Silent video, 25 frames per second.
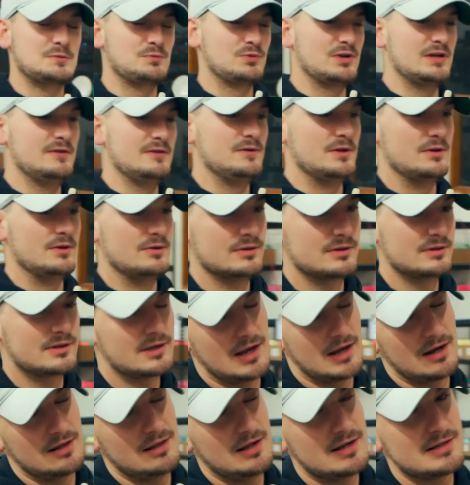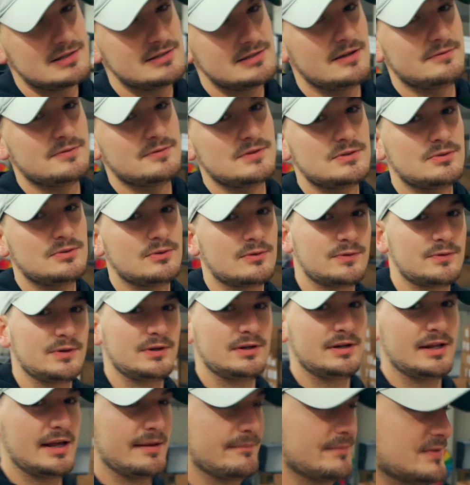preview. Got a lot of stuff in store for you
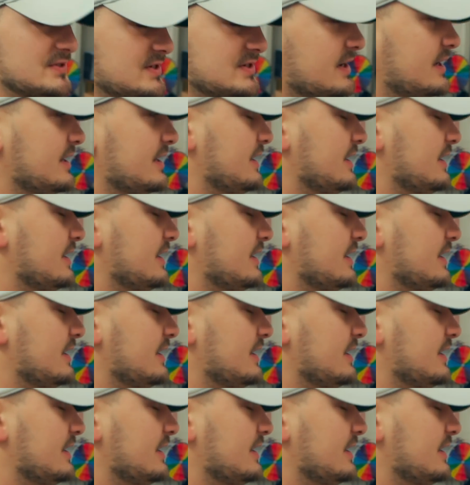today. Let's check it